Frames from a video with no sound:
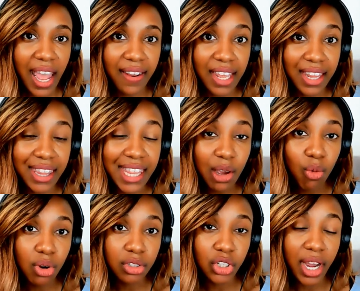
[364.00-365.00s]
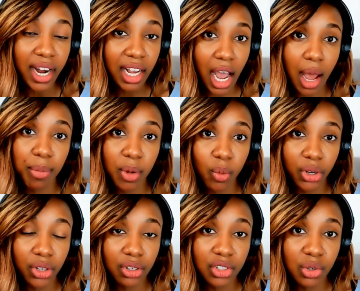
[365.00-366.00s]
and then they will try to copy
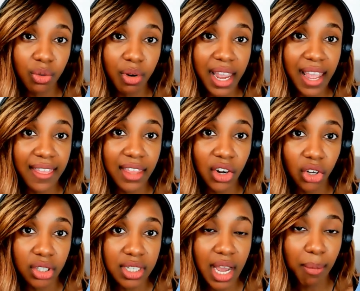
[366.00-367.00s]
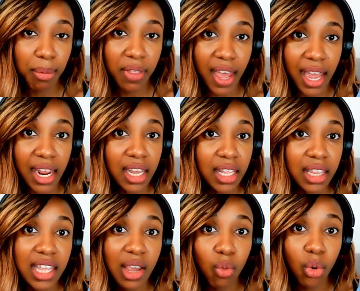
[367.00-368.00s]
what you're doing and then on top of that
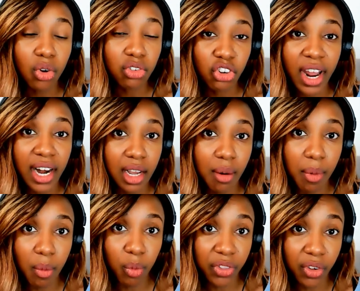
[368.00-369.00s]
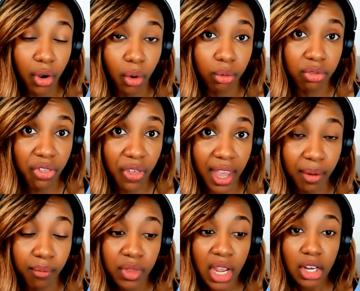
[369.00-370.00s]
they will try to come up with their own
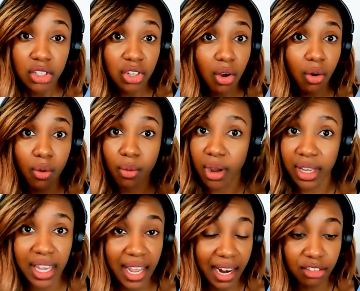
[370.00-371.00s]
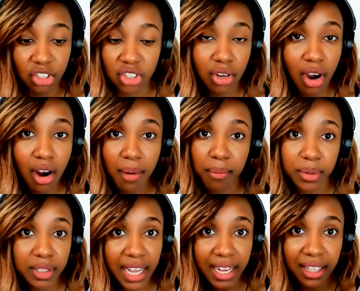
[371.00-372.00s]
thing so again i'll just start
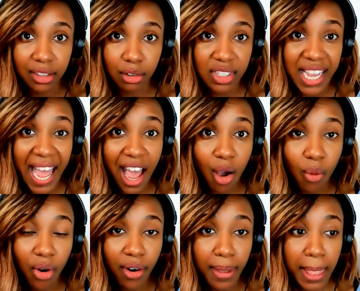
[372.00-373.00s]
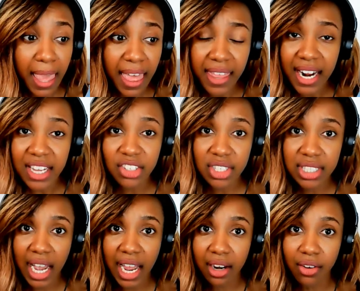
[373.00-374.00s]
build like a little tower and then i just
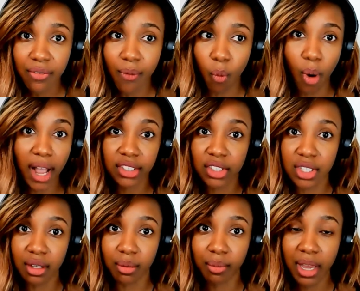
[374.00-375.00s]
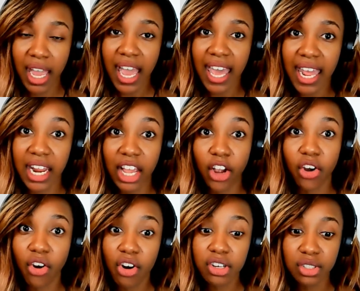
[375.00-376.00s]
kind of watch them and
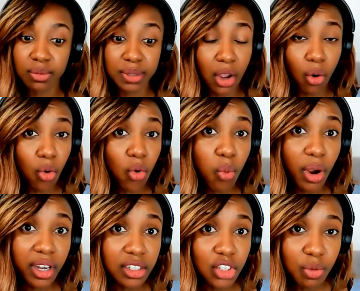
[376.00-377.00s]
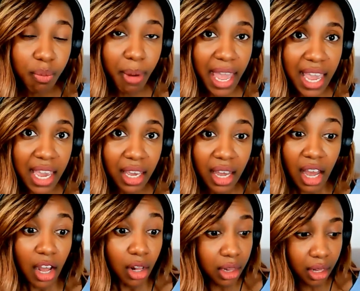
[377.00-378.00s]
encourage them say ooh what could you make
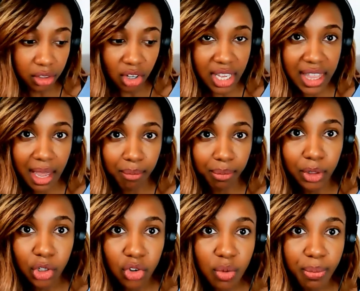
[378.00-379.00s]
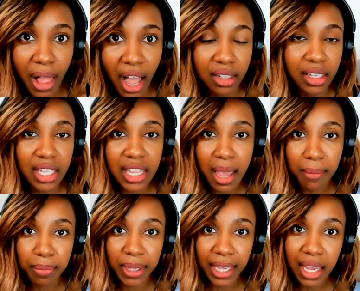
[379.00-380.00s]
look at that blue block look at
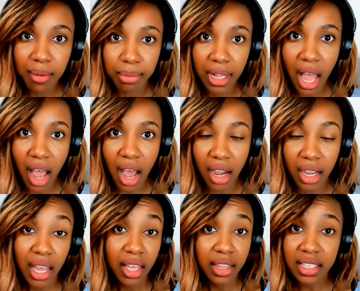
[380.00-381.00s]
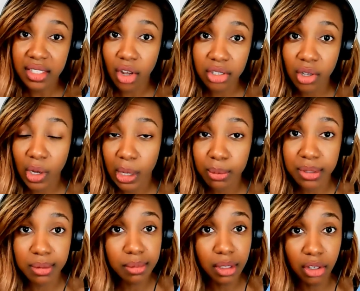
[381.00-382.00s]
that pink block this also helps
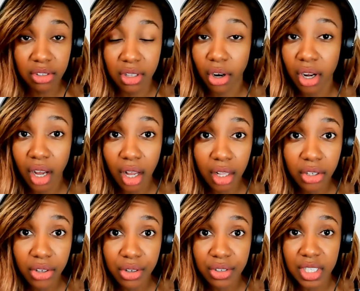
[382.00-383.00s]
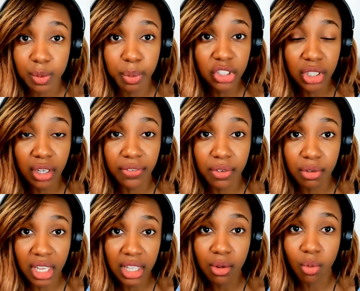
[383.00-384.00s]
them learn their colors especially if you
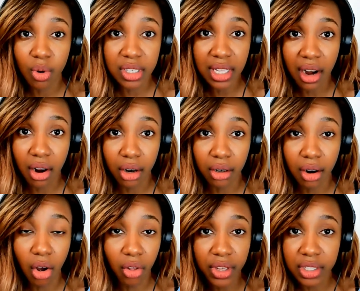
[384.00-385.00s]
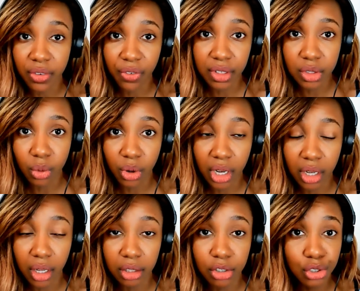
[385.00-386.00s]
get the ones that are all the different assorted
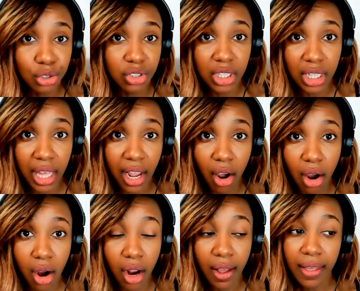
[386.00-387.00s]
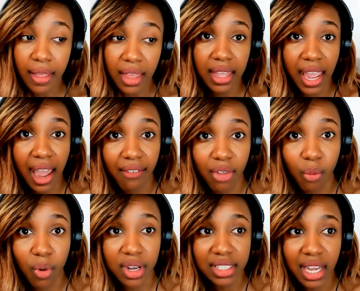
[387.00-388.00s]
colors usually they are and they have the
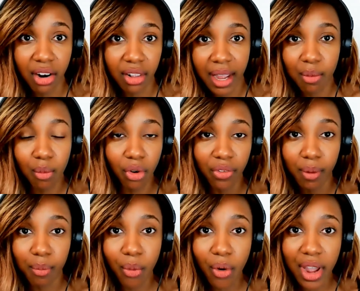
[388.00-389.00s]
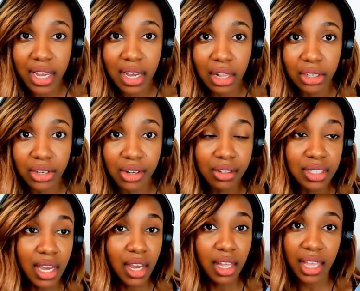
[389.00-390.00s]
ones that are like more the boy colors
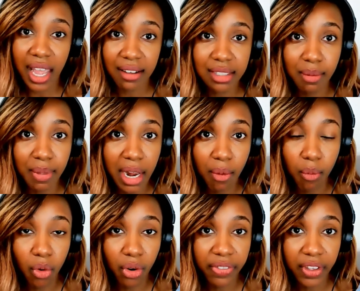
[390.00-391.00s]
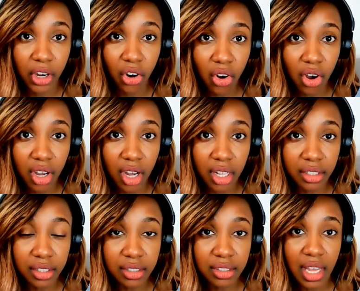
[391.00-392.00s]
they have some that are more the girl
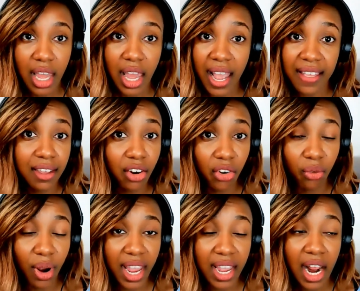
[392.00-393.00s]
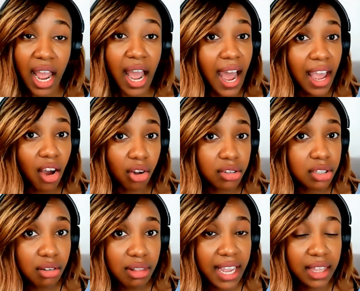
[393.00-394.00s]
colors and they're great. I
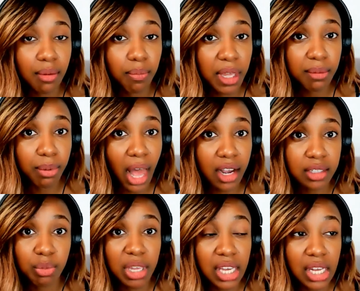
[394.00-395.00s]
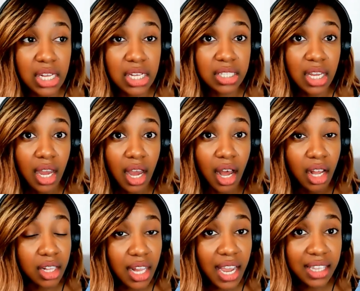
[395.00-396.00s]
also like the big blocks because,
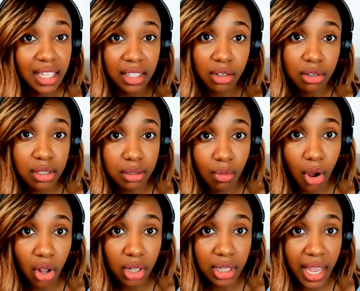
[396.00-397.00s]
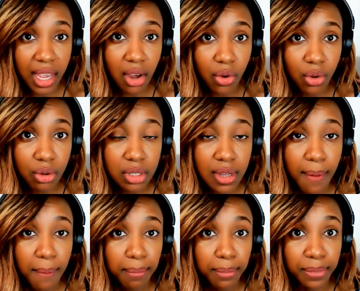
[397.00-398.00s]
unlike the little small Legos,
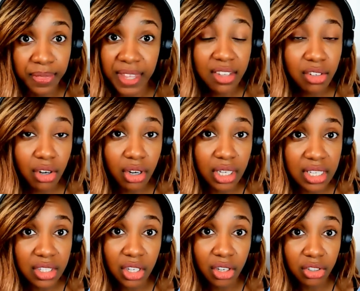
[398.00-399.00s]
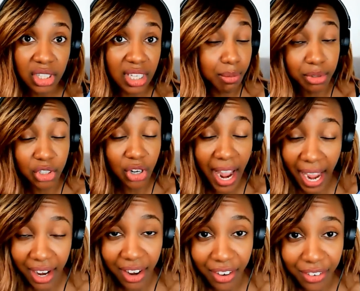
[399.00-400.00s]
these are easier to keep
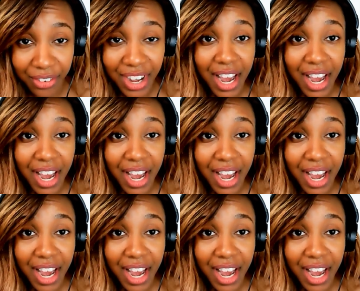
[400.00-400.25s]
track of